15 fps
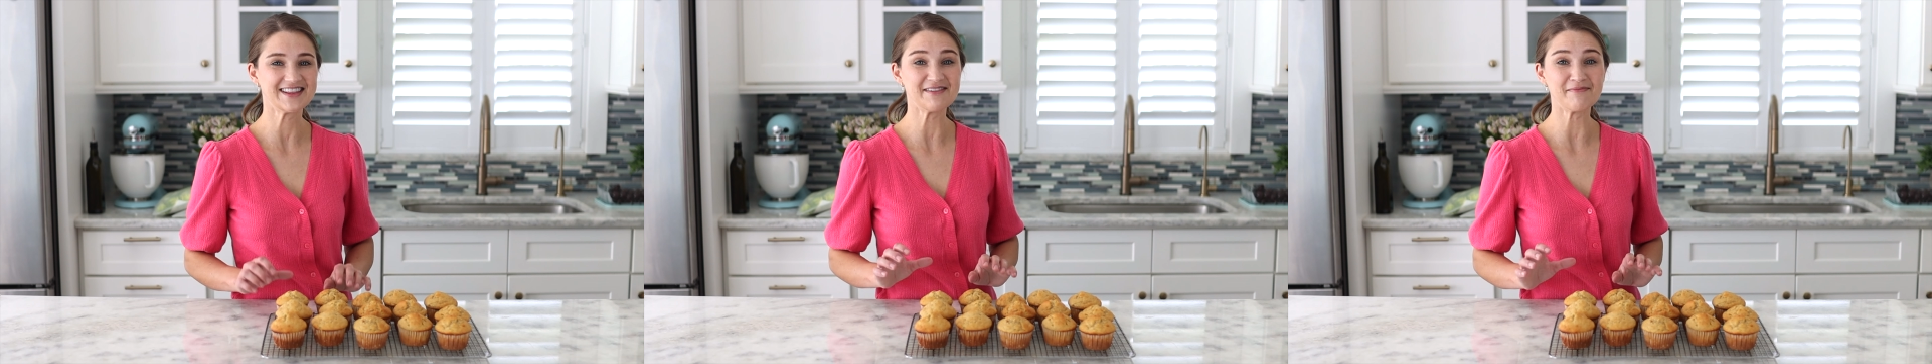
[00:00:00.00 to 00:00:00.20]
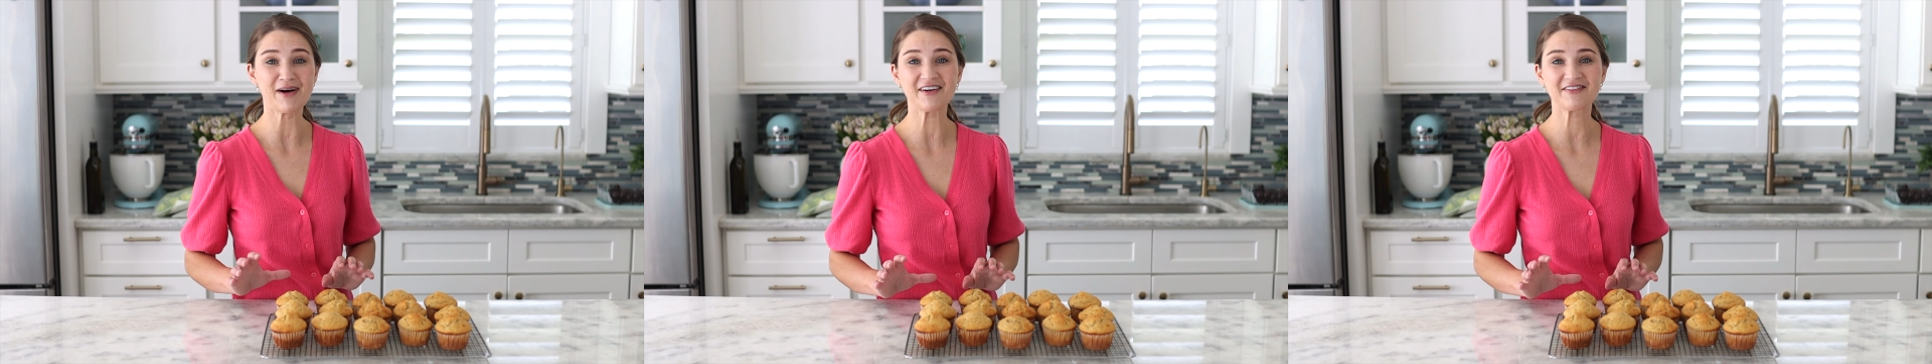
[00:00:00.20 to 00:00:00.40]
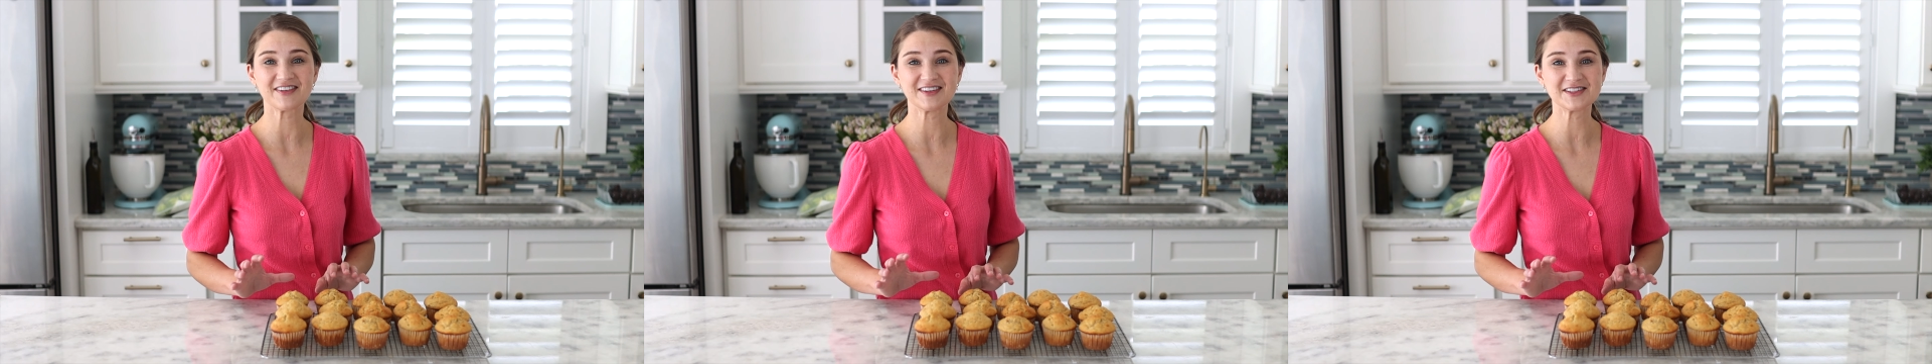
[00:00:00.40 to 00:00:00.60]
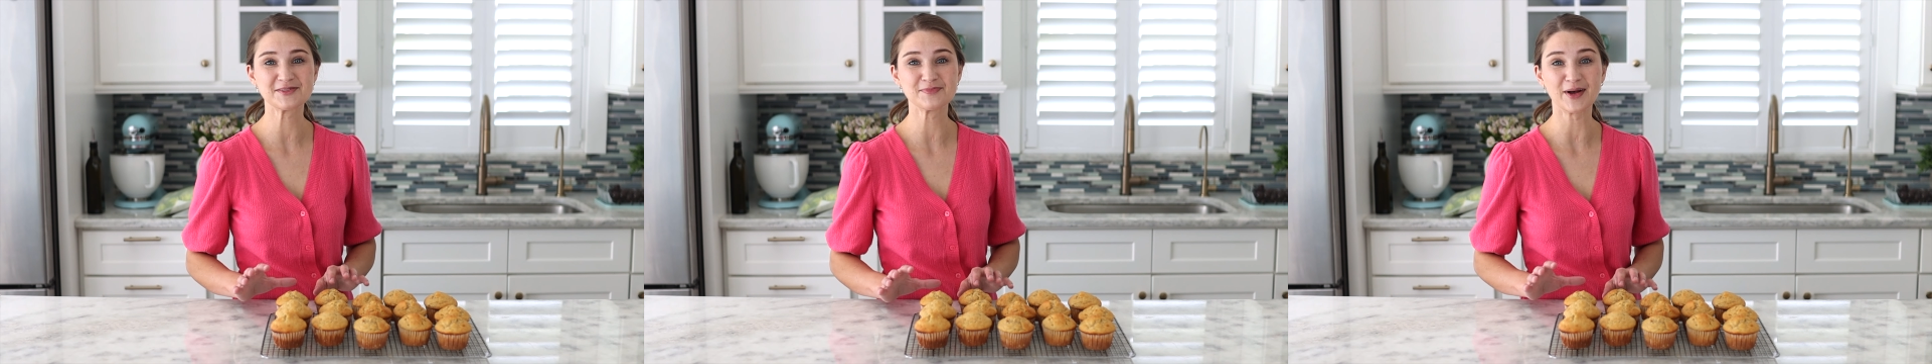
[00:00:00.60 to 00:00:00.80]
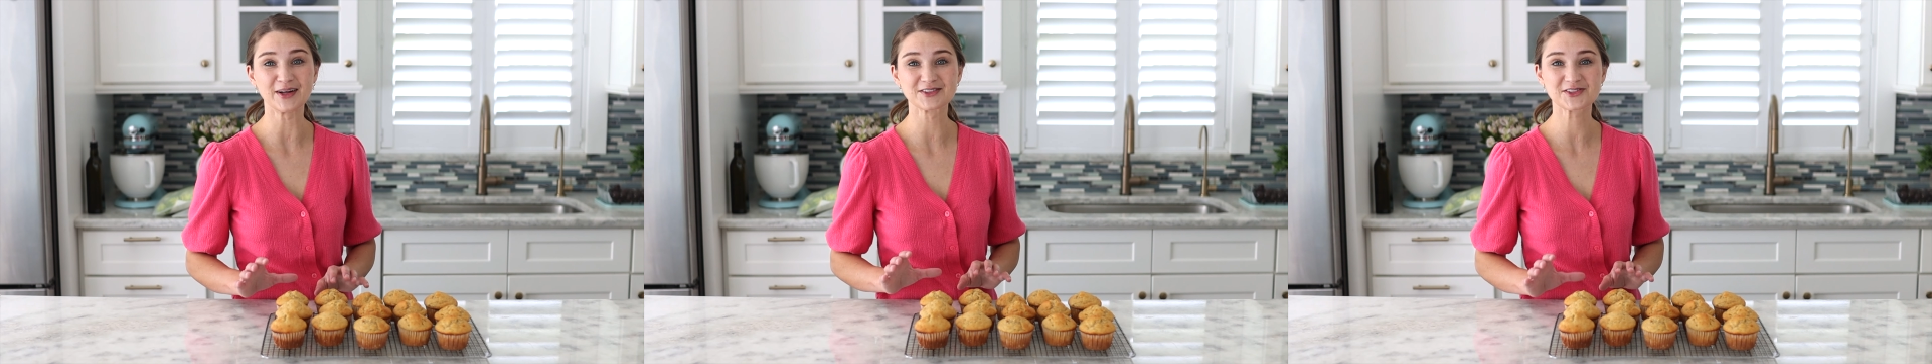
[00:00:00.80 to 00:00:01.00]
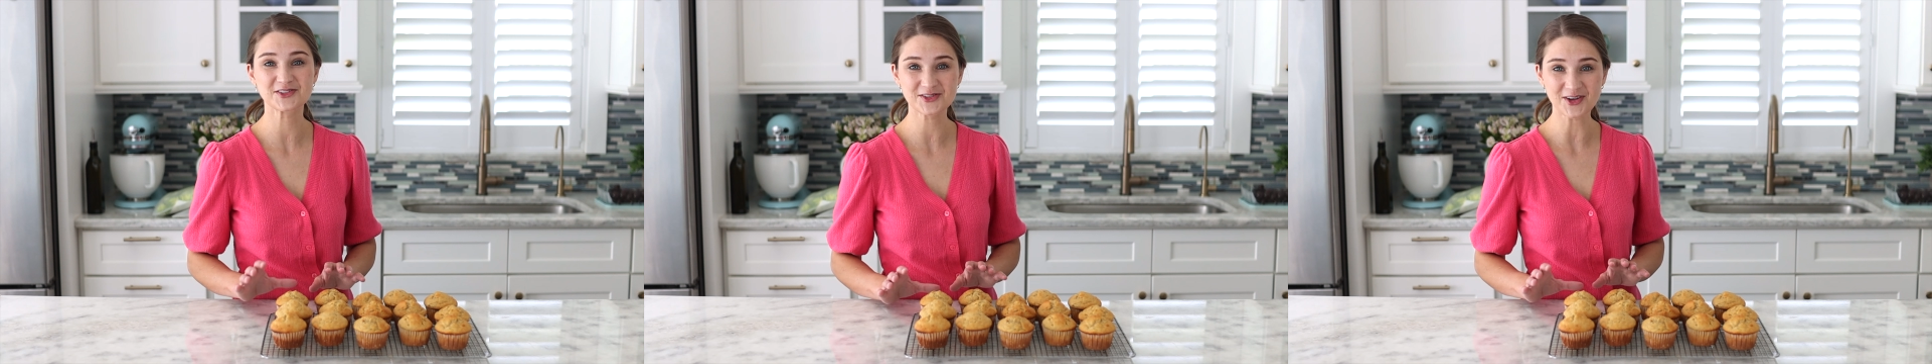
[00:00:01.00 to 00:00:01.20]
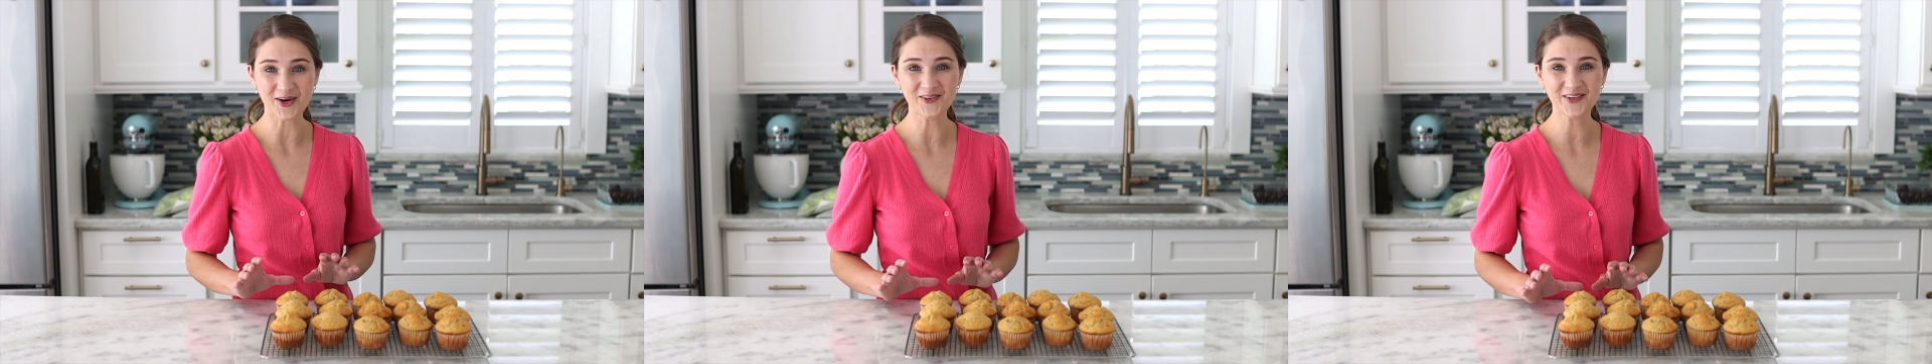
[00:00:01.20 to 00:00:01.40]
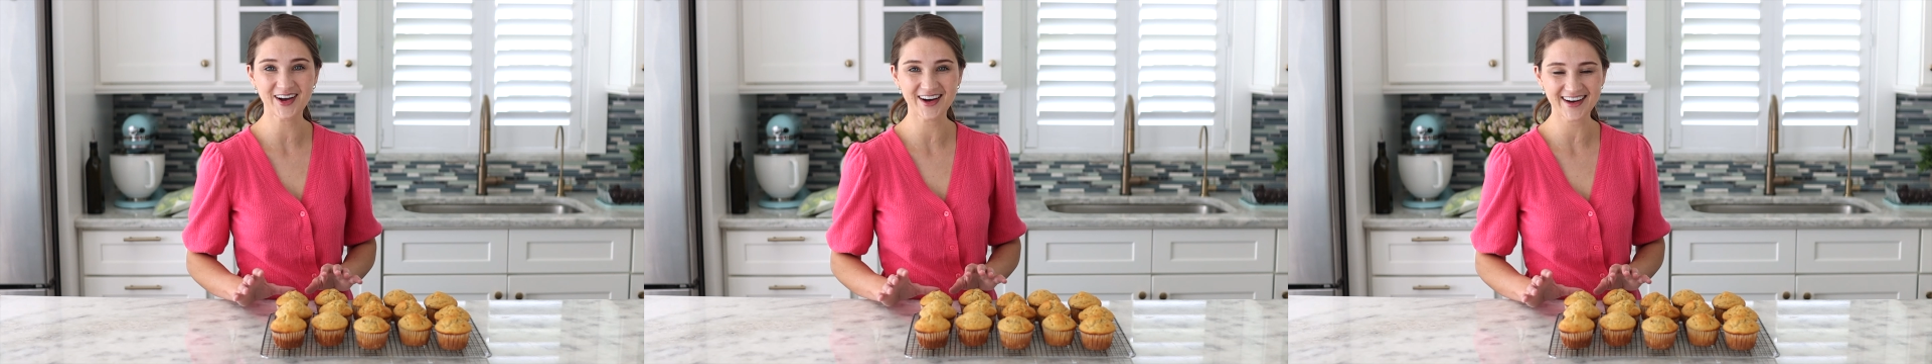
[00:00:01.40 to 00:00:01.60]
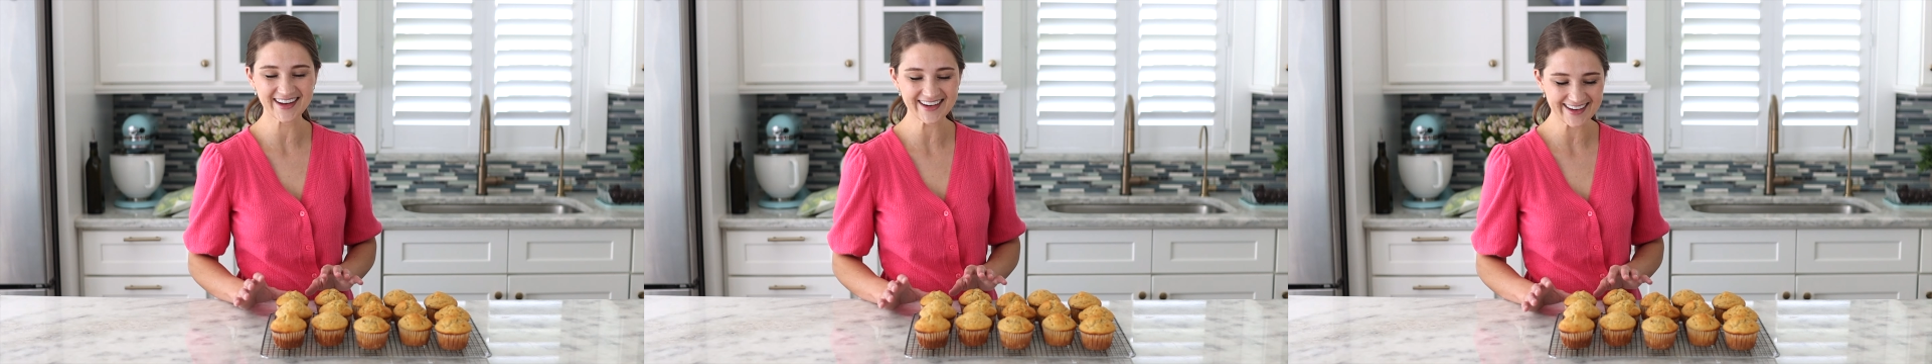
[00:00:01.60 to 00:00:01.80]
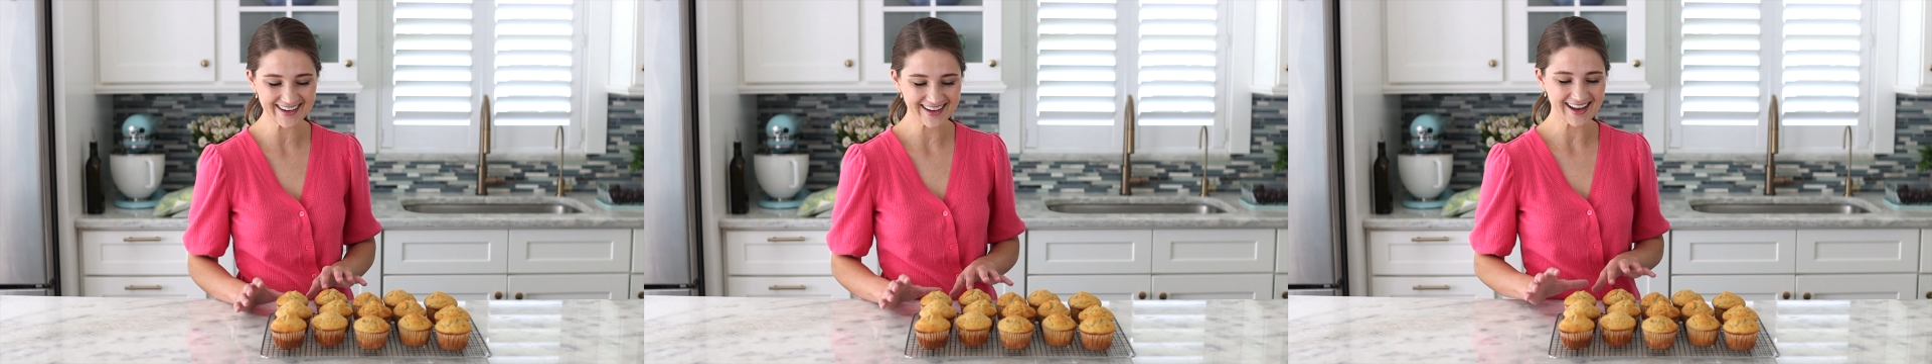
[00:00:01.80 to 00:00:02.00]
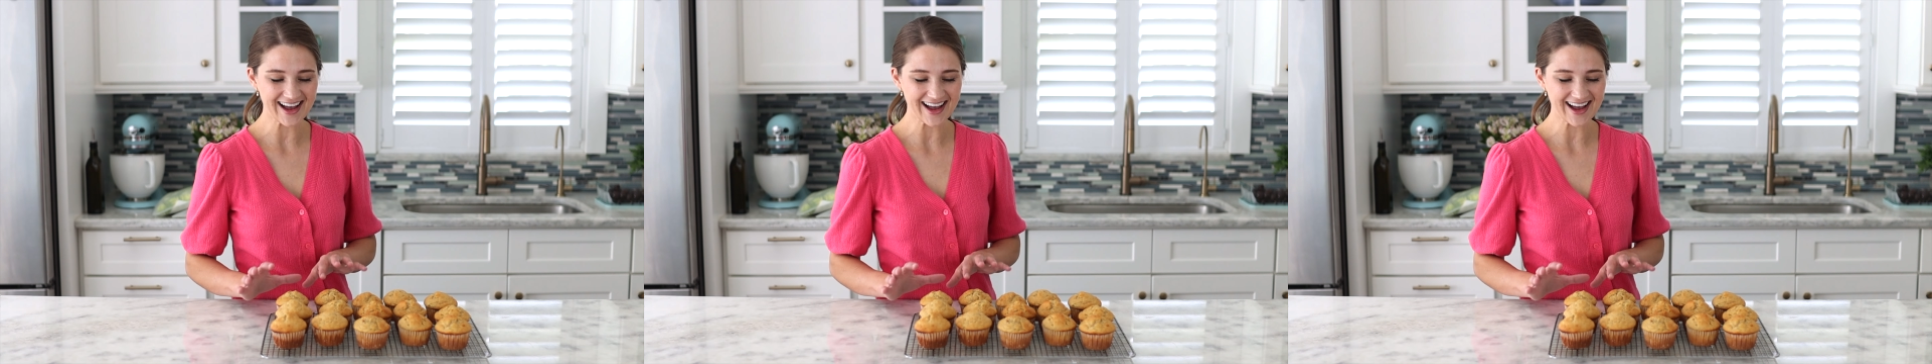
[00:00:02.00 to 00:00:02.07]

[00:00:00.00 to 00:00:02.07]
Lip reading: The muffins smell so good.